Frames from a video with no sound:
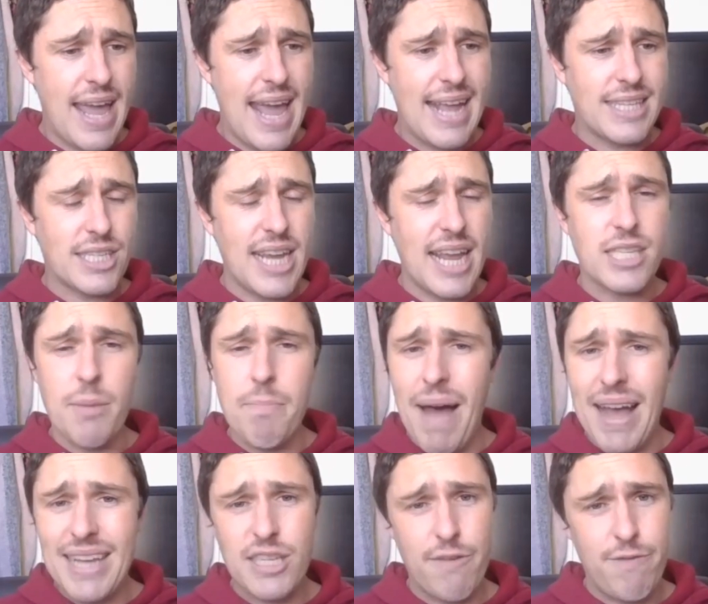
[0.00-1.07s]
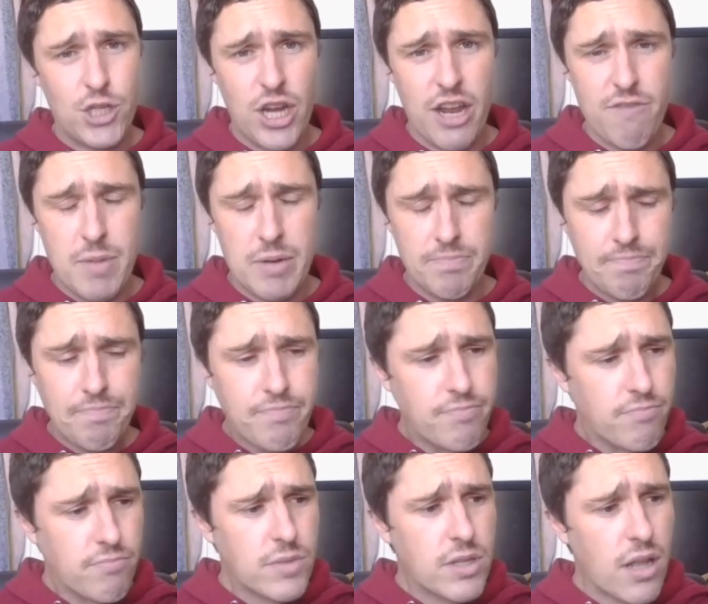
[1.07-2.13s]
it's a massive achievement
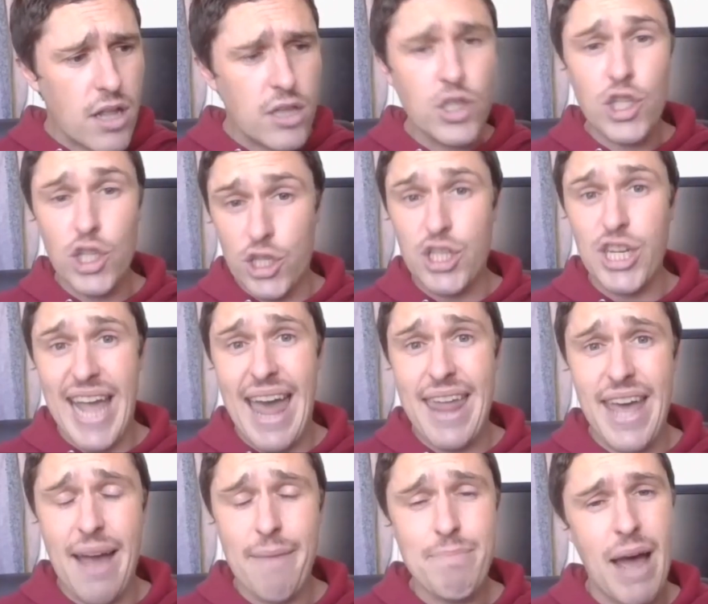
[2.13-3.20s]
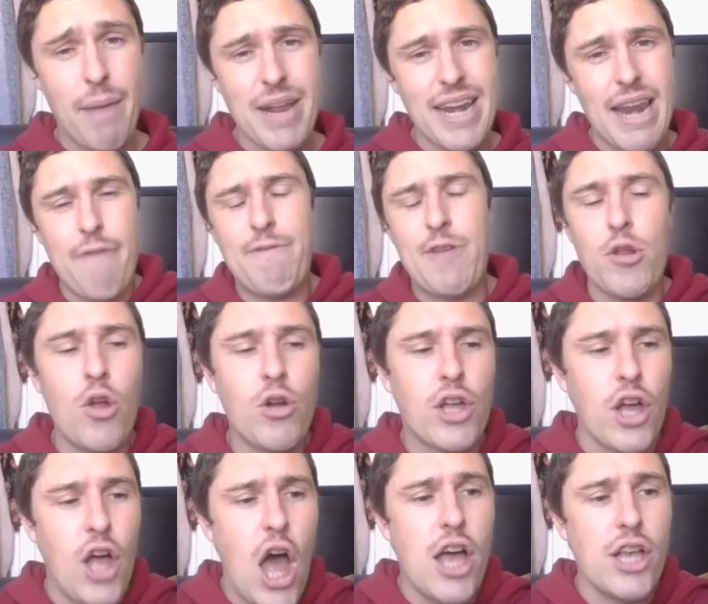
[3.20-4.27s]
just to get there. I mean, if you
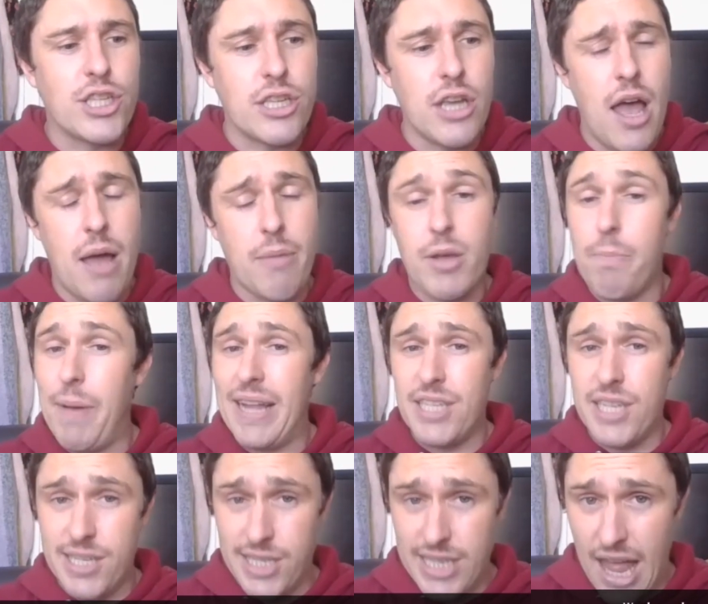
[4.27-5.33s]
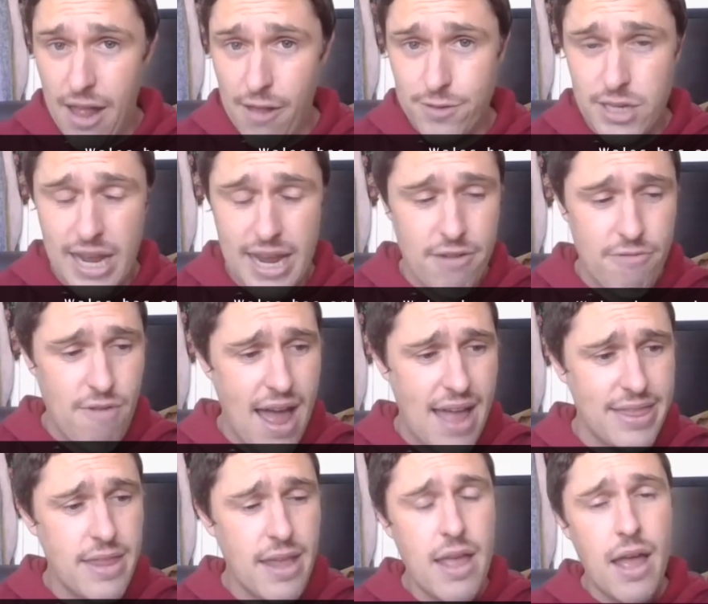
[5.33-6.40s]
look at us compared to yourselves in
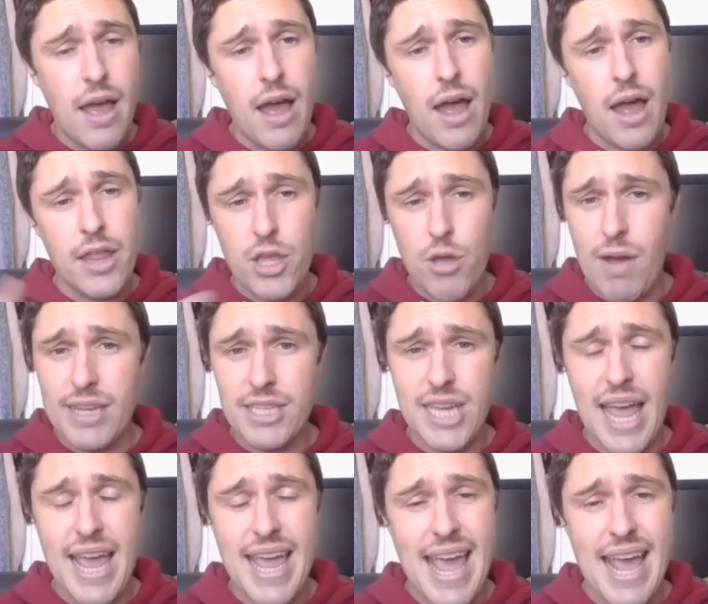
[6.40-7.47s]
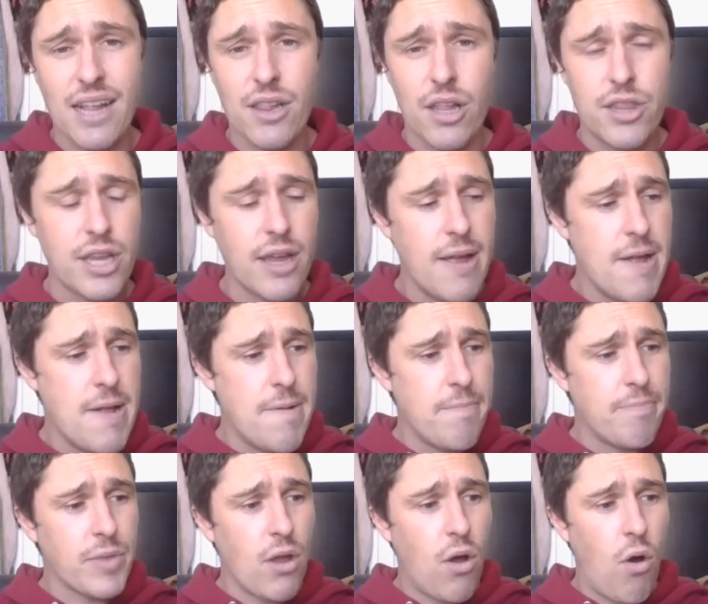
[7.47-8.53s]
Iran, the USA, England,
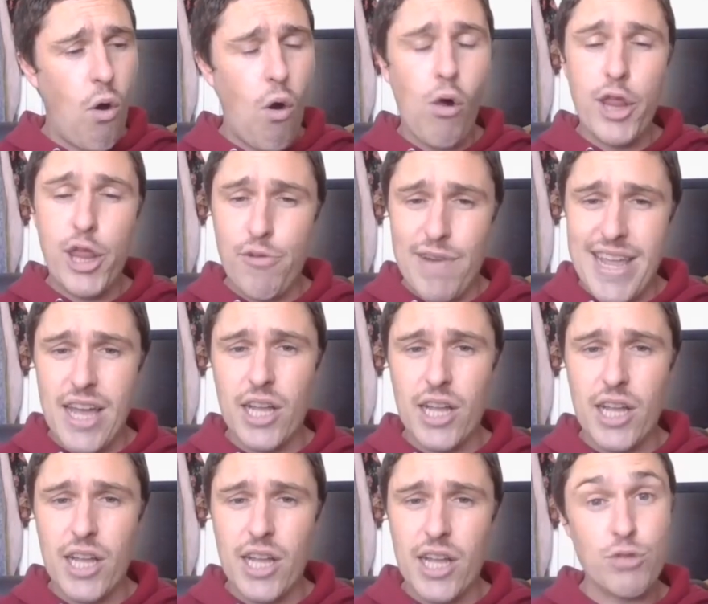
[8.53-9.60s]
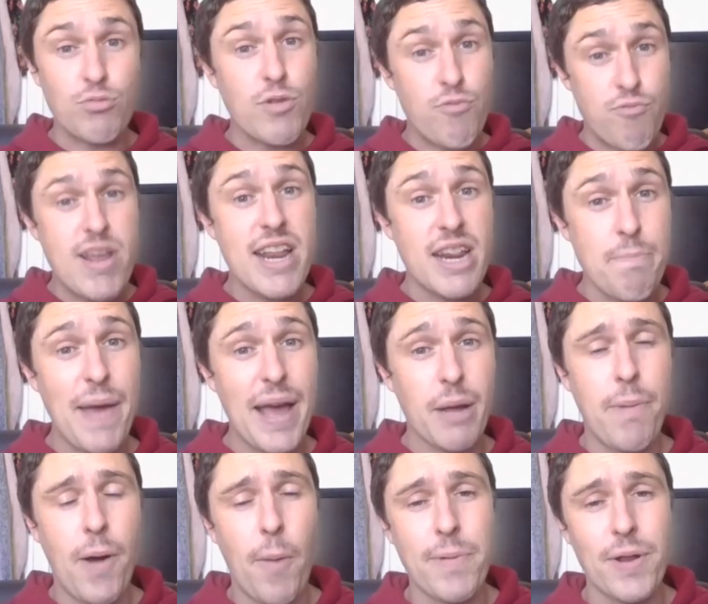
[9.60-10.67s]
all three are countries with really
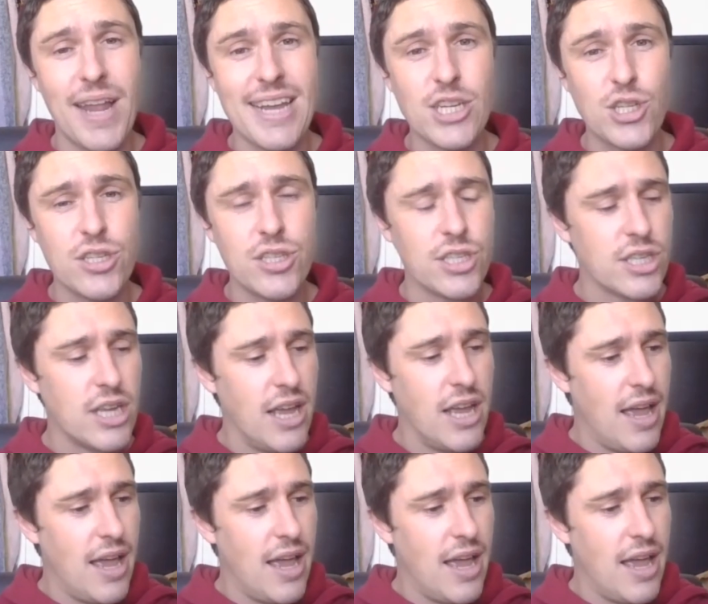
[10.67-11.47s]
big populations.